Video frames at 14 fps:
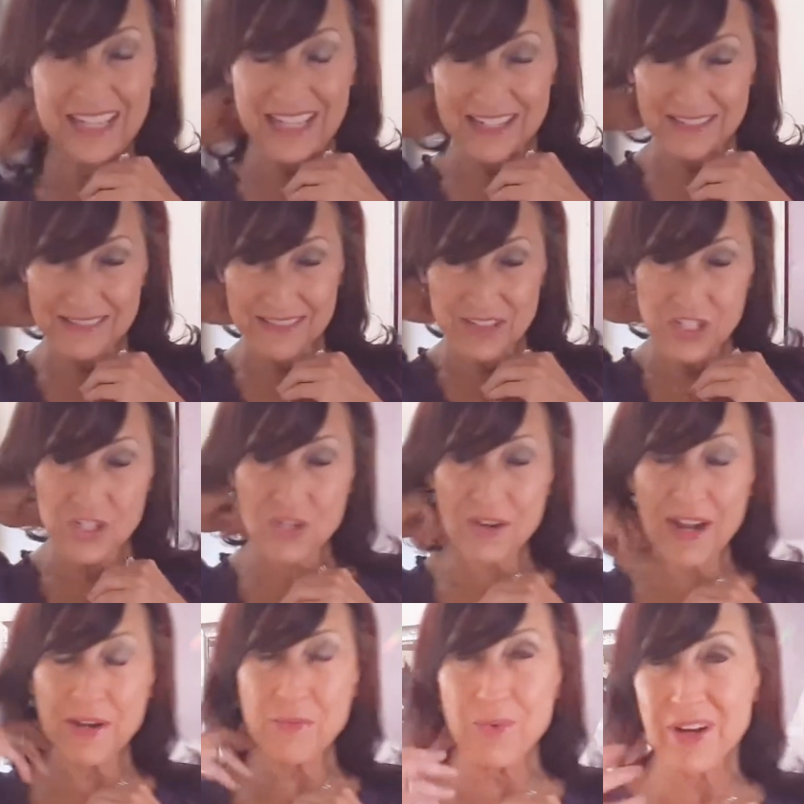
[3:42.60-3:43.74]
And to
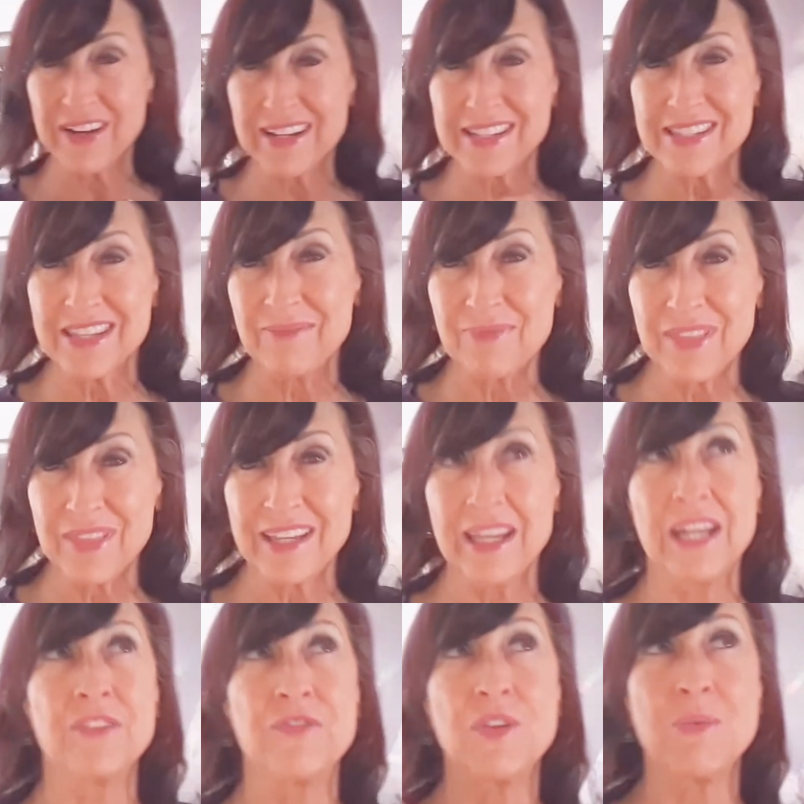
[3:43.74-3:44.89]
try to work at something,
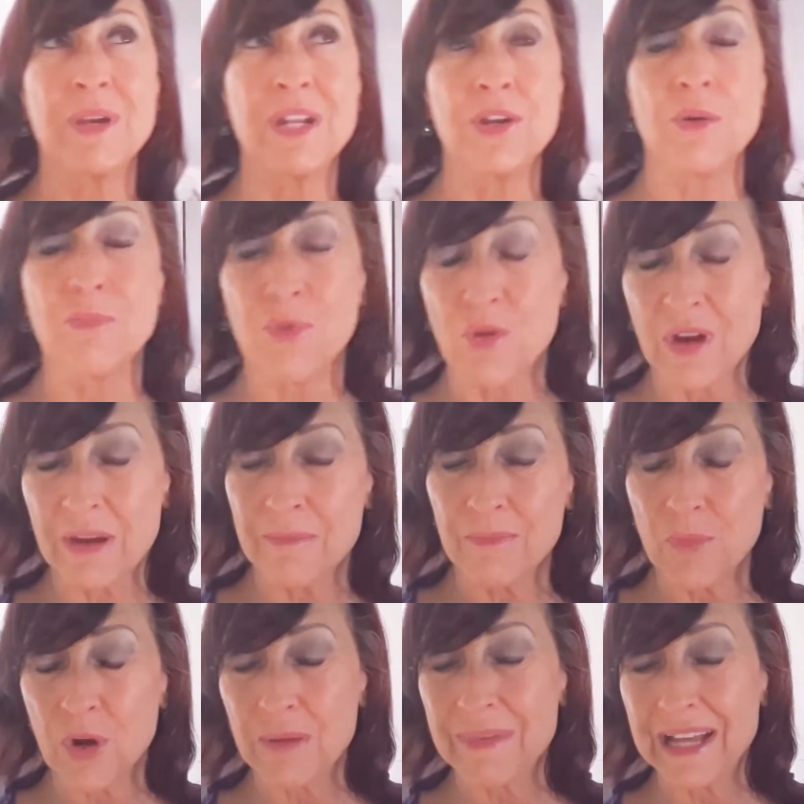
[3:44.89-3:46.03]
and if you want to know
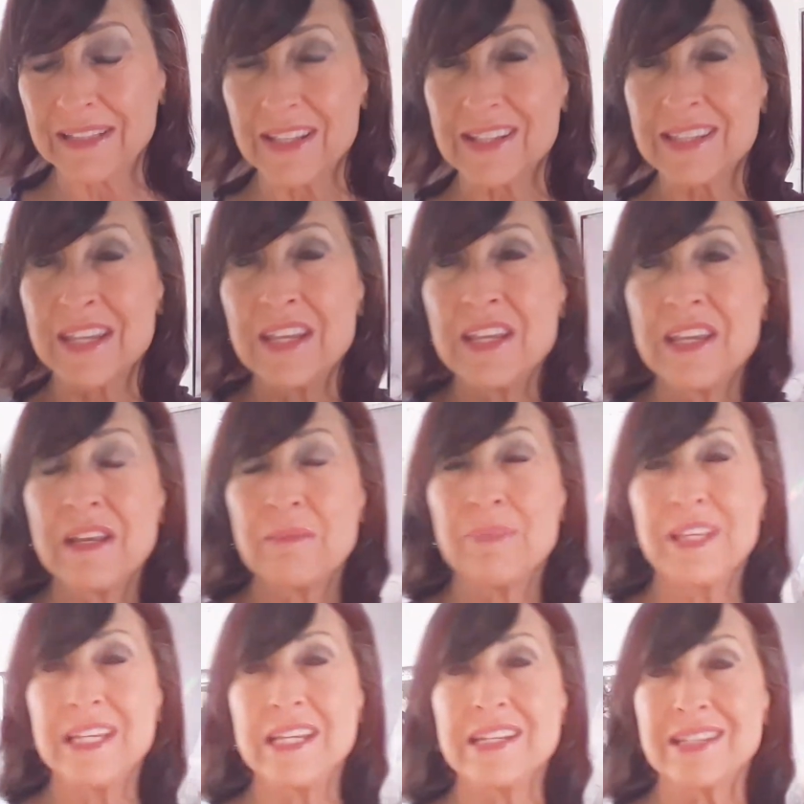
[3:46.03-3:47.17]
more about this,
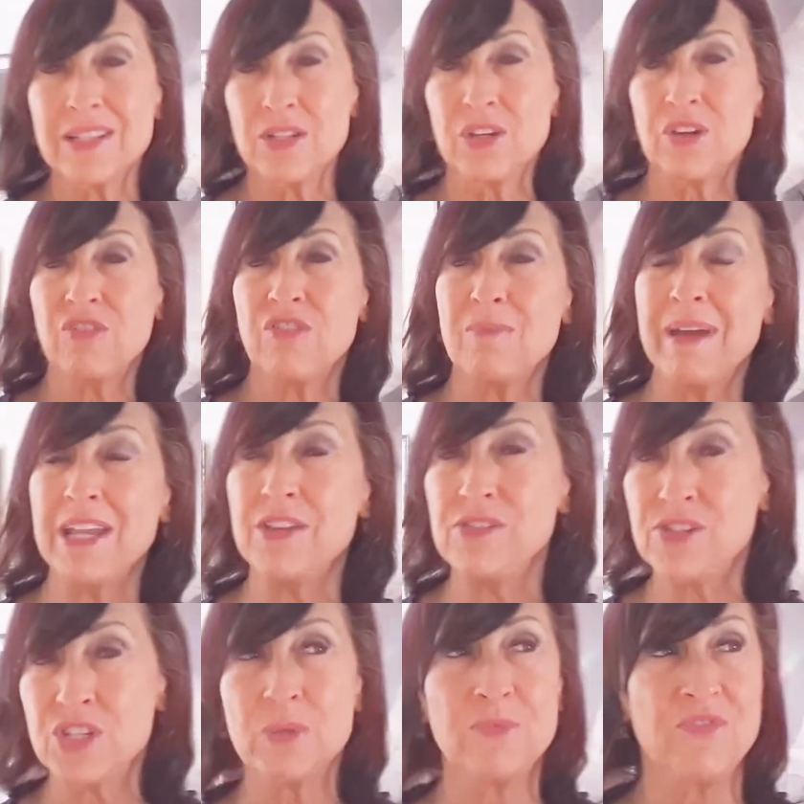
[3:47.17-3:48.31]
please look for my
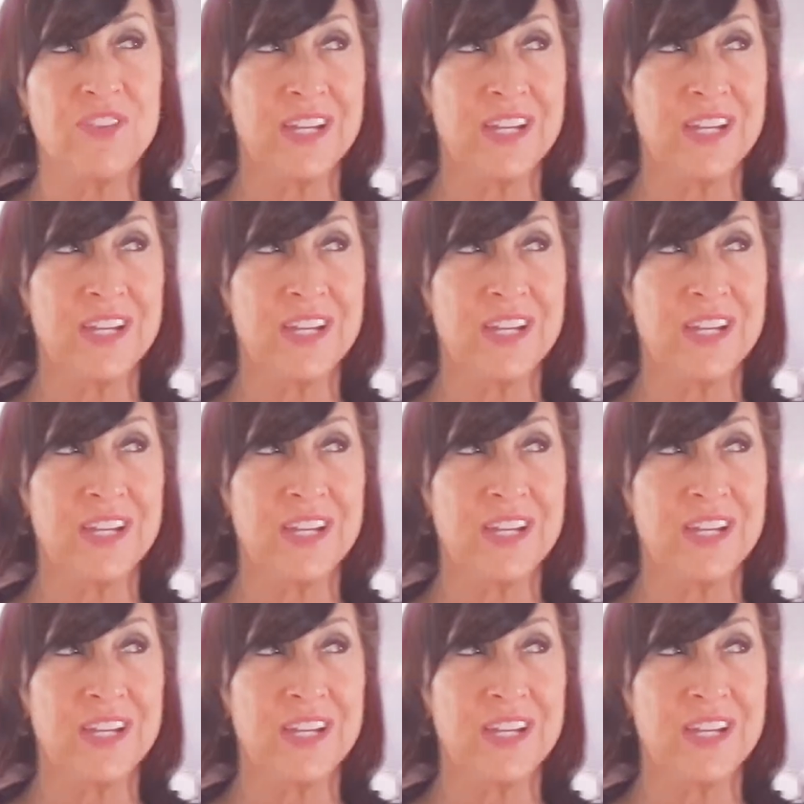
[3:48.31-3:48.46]
YouTube